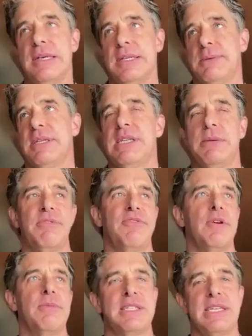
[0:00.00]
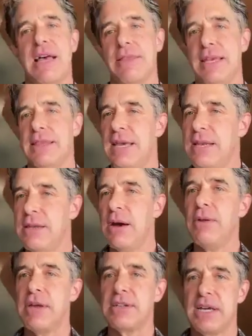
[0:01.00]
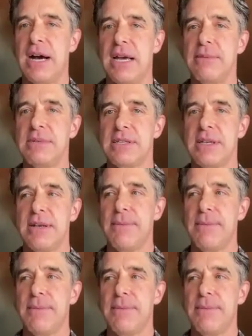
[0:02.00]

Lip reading: especially a performance athlete, they know their times.